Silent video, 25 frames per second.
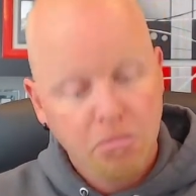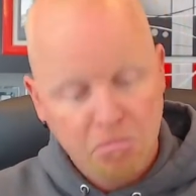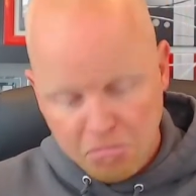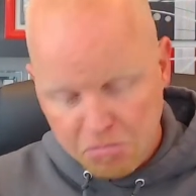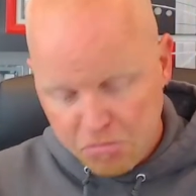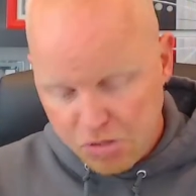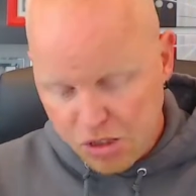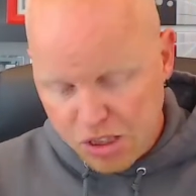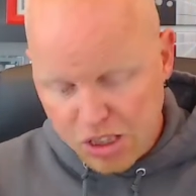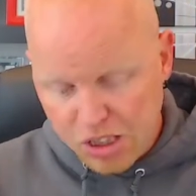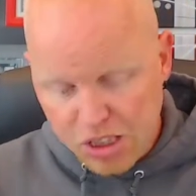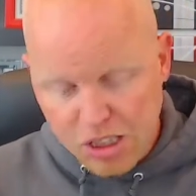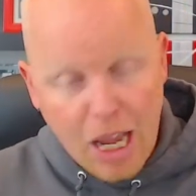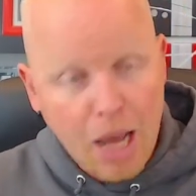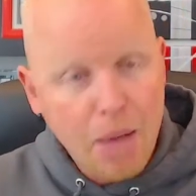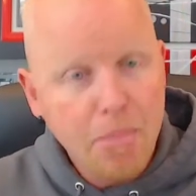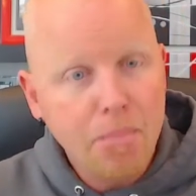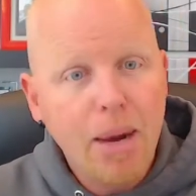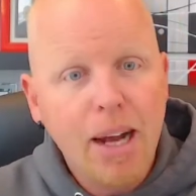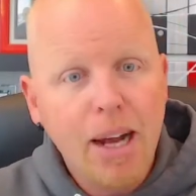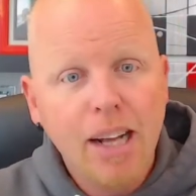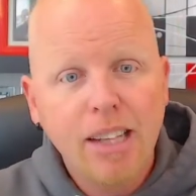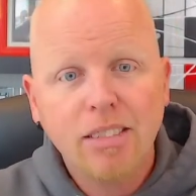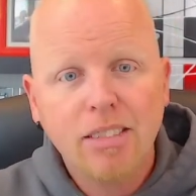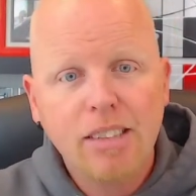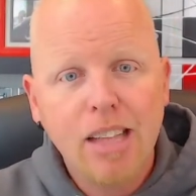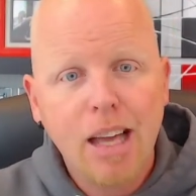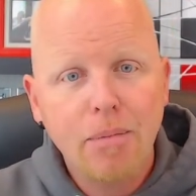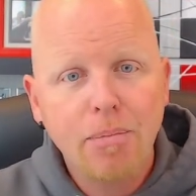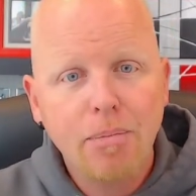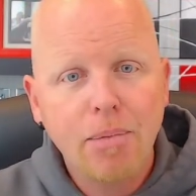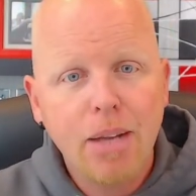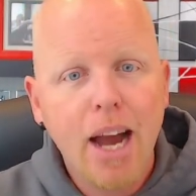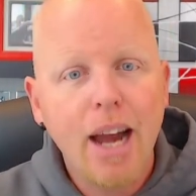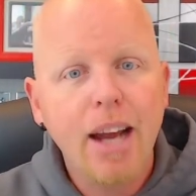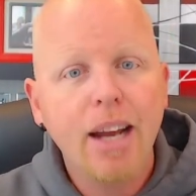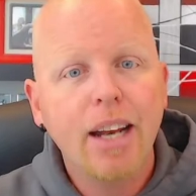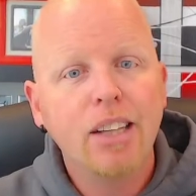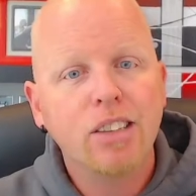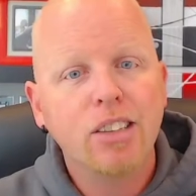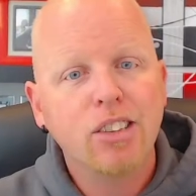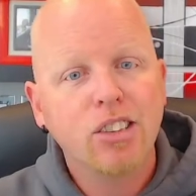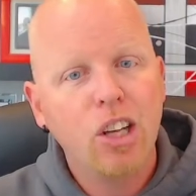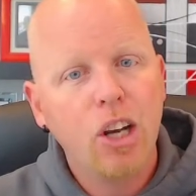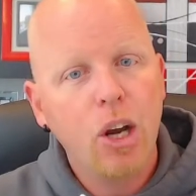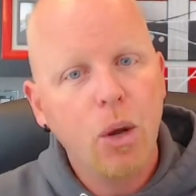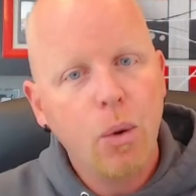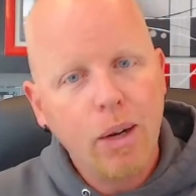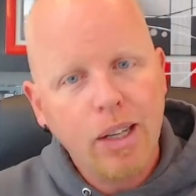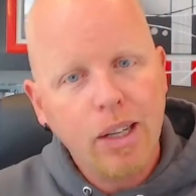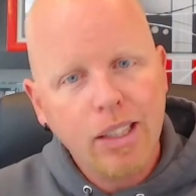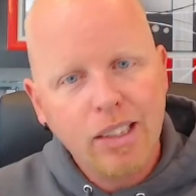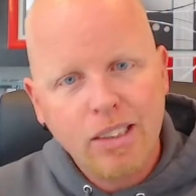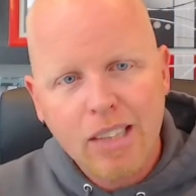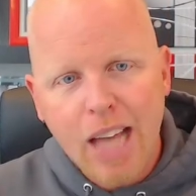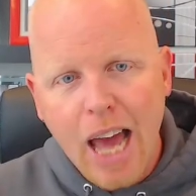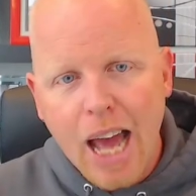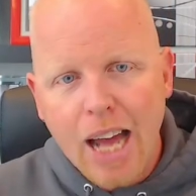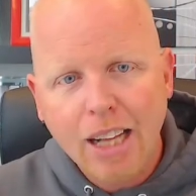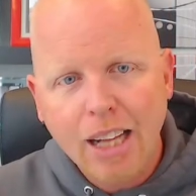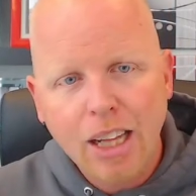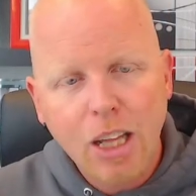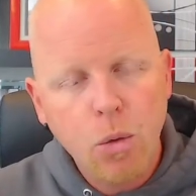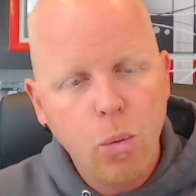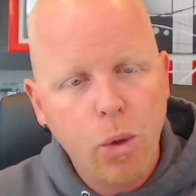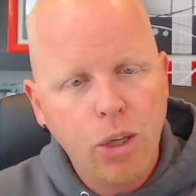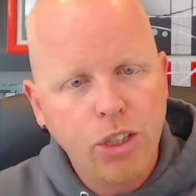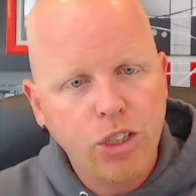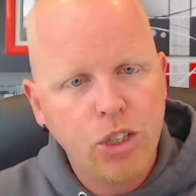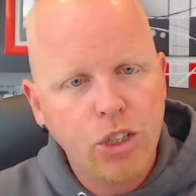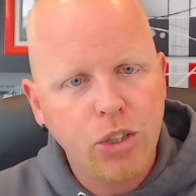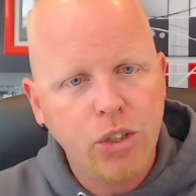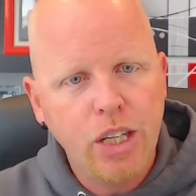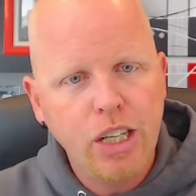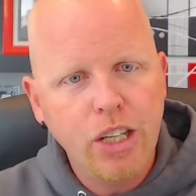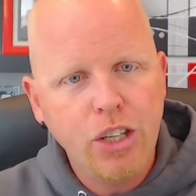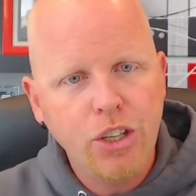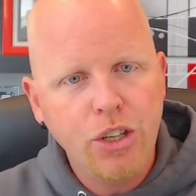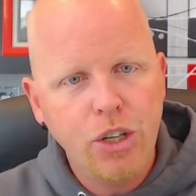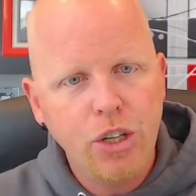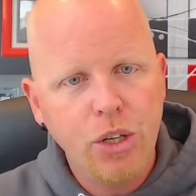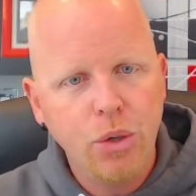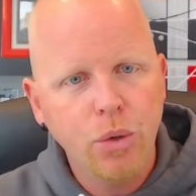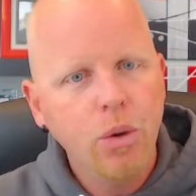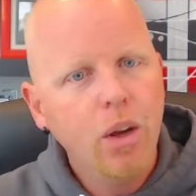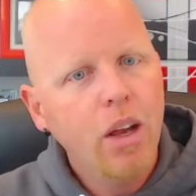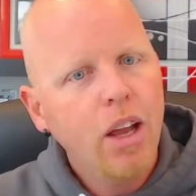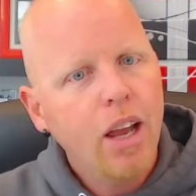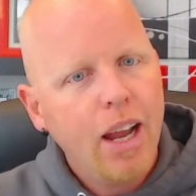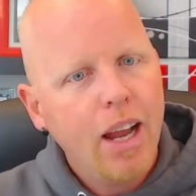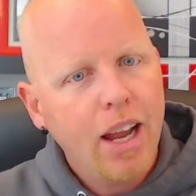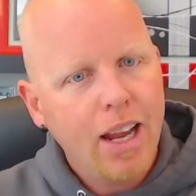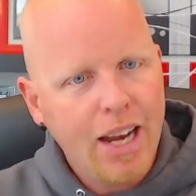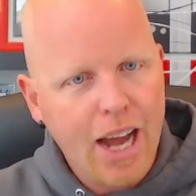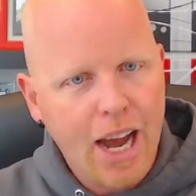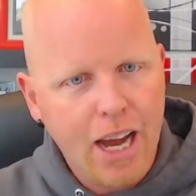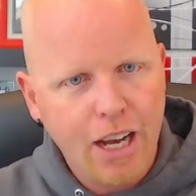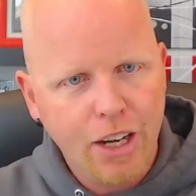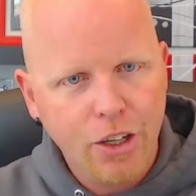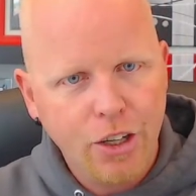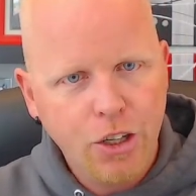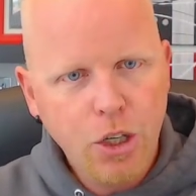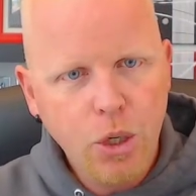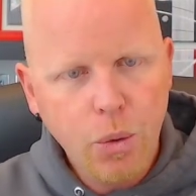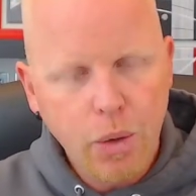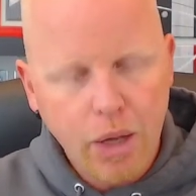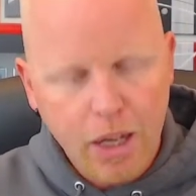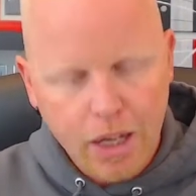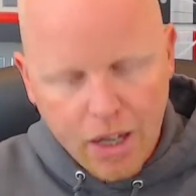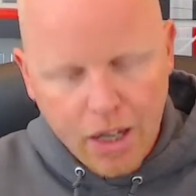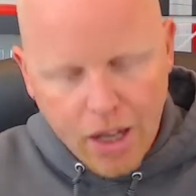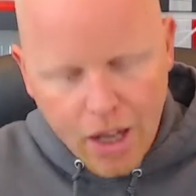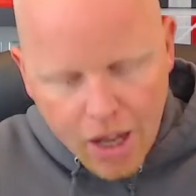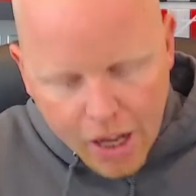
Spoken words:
Step-by-step guidance to know exactly what you need to do and how to do it.